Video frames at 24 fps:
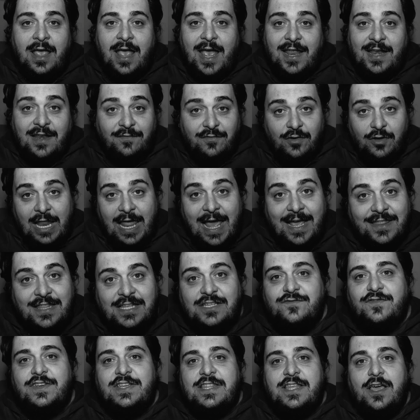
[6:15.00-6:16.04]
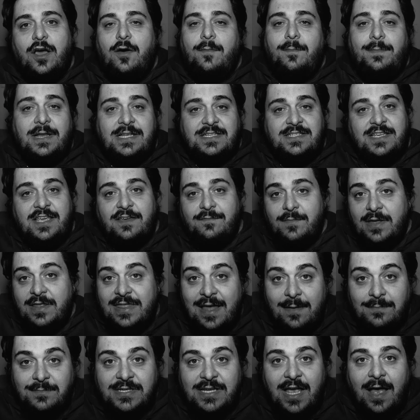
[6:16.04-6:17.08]
And if you like this video, please give me a
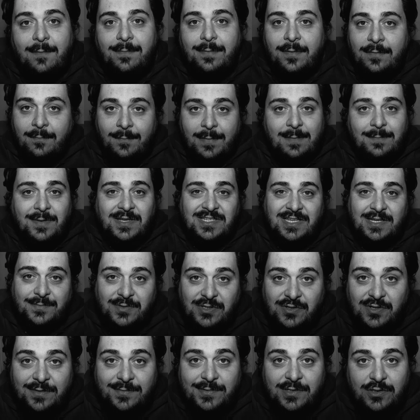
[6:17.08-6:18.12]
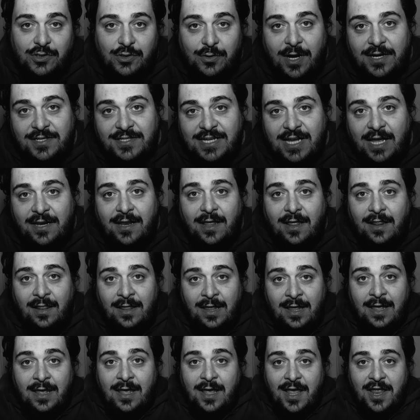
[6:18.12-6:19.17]
thumbs up, maybe a subscription to our channel,
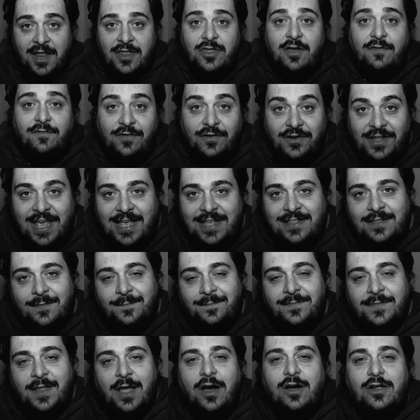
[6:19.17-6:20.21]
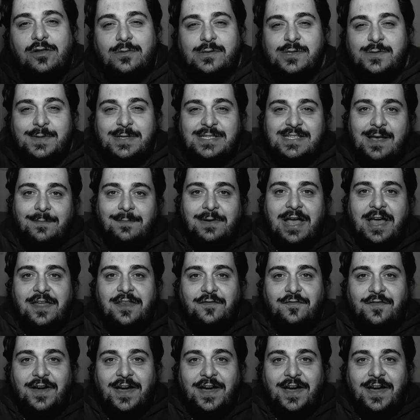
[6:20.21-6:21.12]
and don't forget, always be some kind of